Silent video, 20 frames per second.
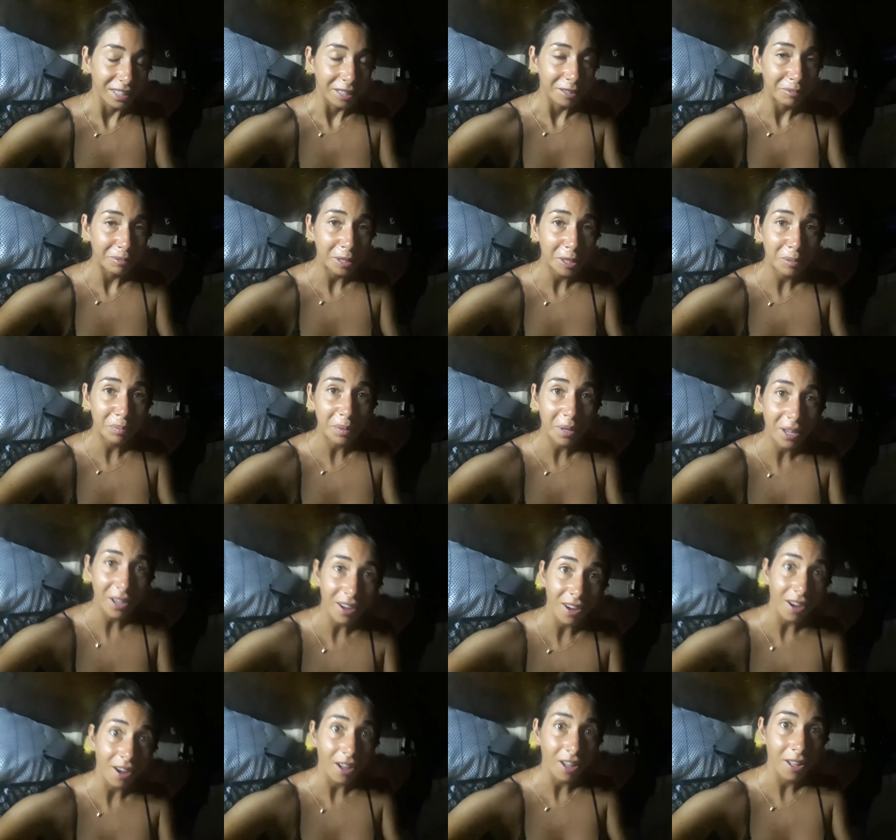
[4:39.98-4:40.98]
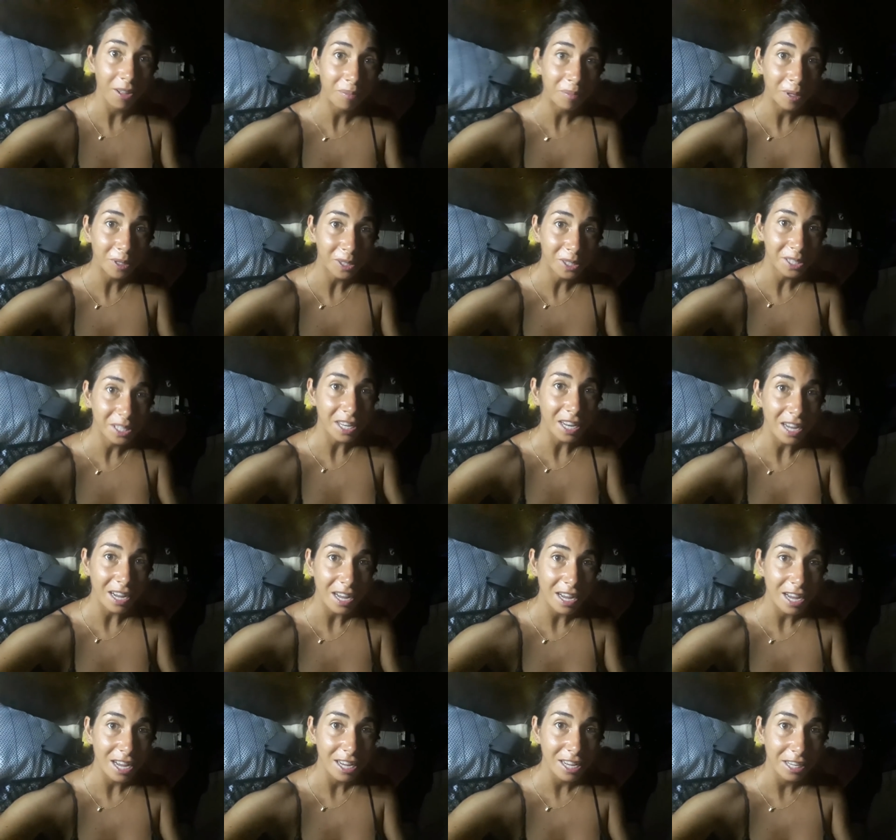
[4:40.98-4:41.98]
It must be almost
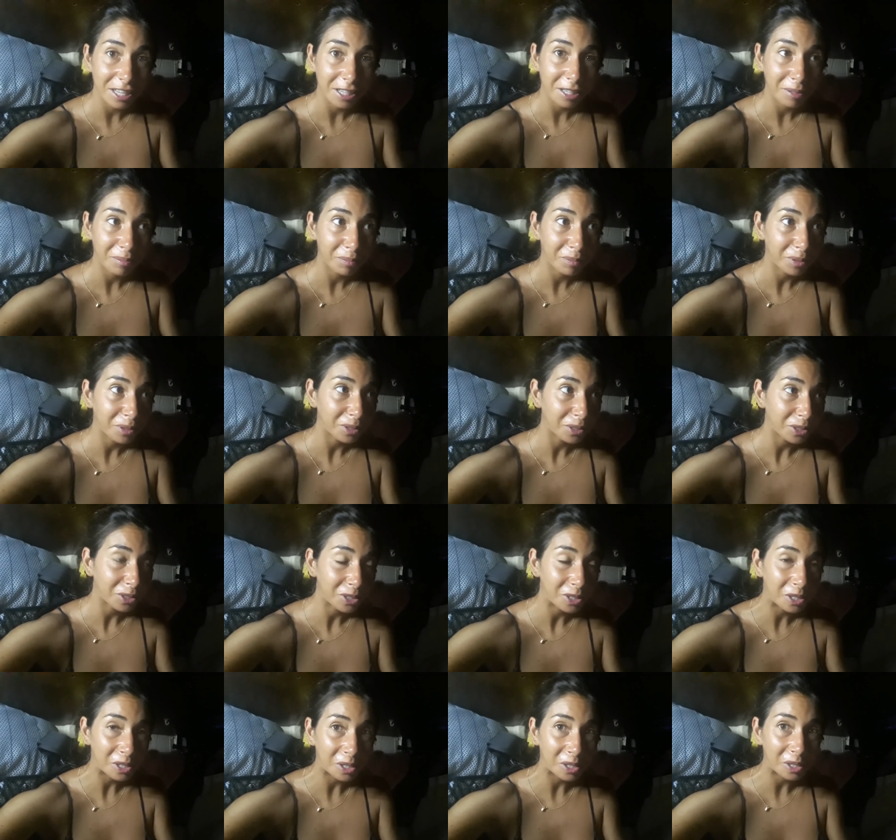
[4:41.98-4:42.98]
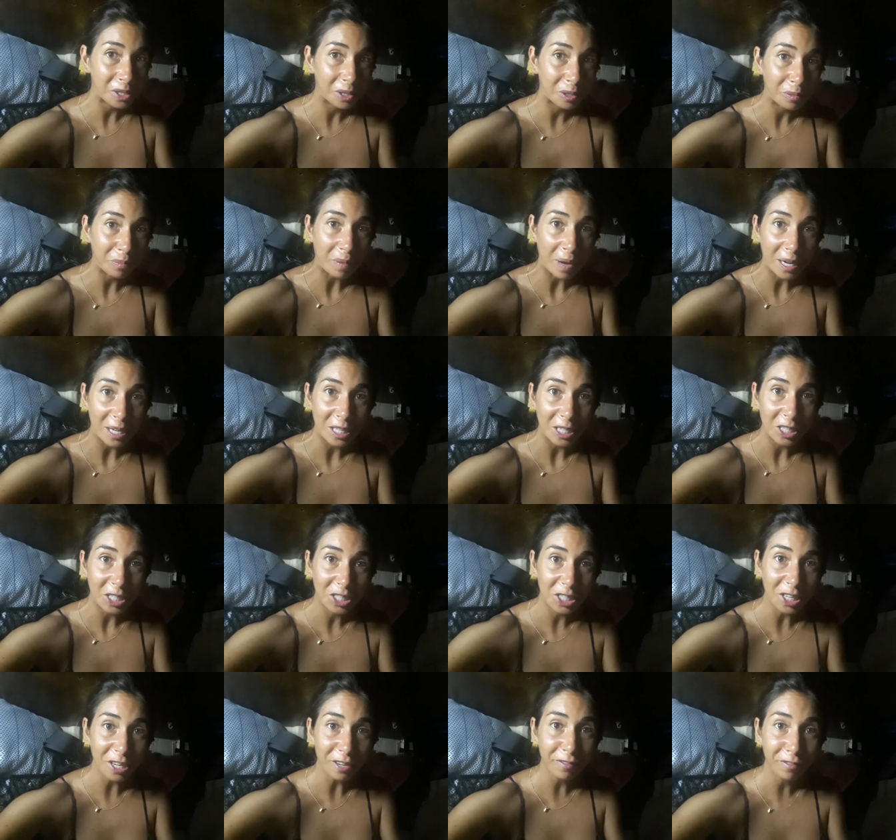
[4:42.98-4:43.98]
time to my
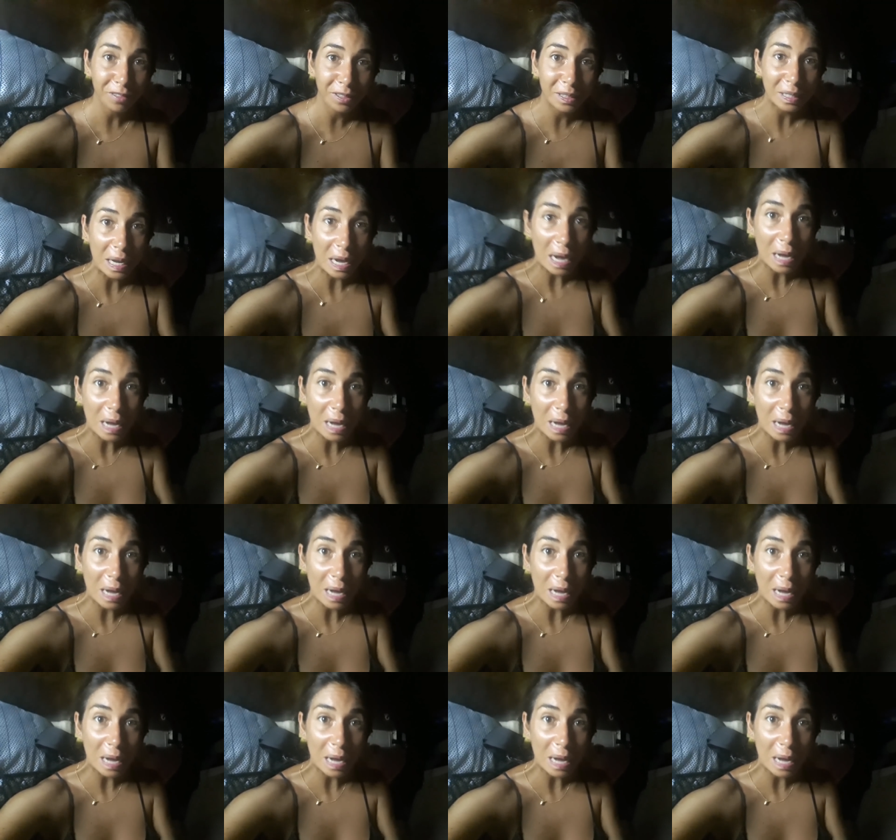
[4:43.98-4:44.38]
shift.